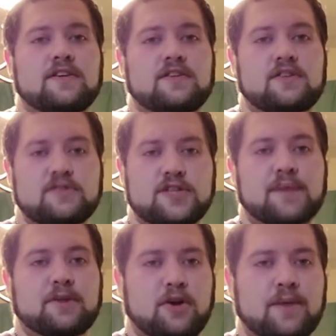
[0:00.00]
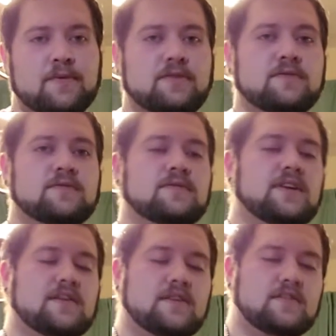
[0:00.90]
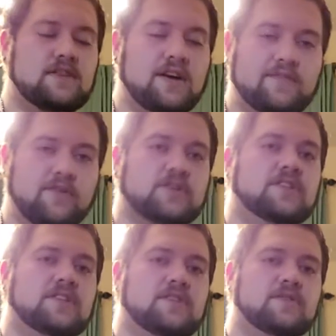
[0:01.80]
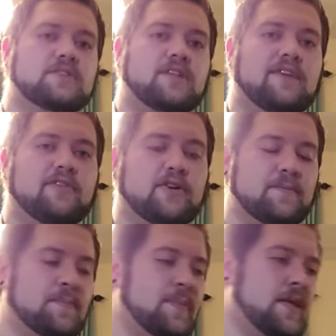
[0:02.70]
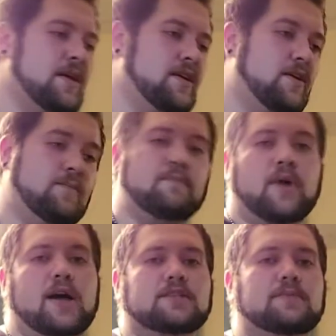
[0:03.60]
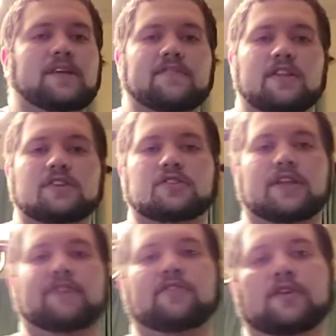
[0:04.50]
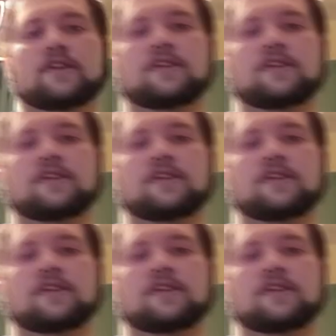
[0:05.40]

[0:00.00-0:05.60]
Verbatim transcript: you've stopped a criminal unfortunately, you risked your life for it. Possibly even lost your life for it.